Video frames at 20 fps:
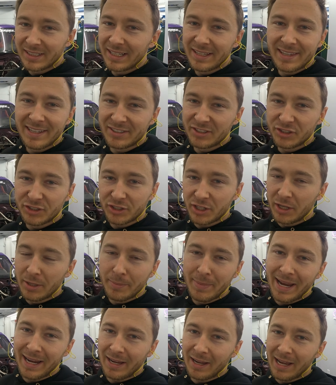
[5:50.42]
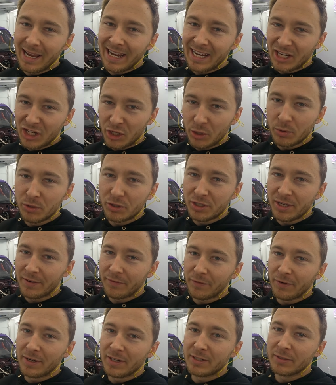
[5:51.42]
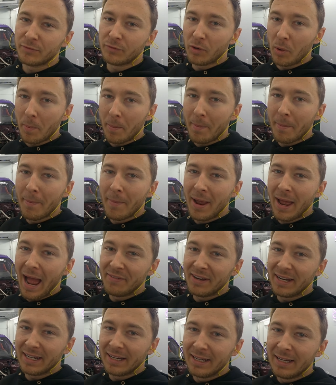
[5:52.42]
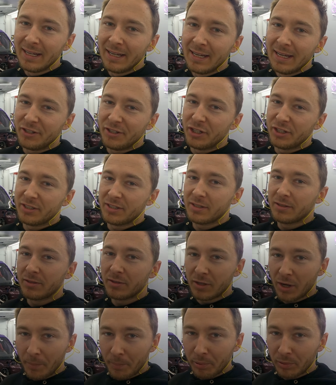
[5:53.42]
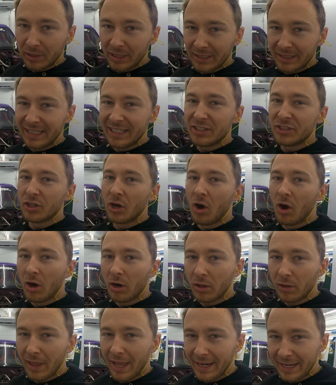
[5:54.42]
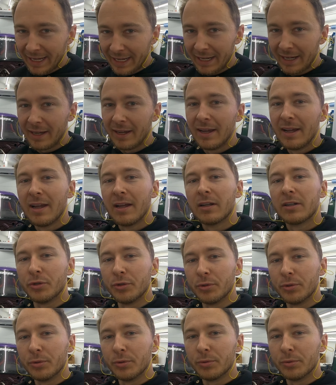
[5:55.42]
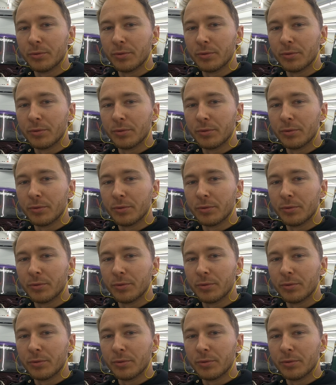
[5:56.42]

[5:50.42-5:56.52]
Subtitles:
this is gonna make a huge difference from having it just completely dog-legging to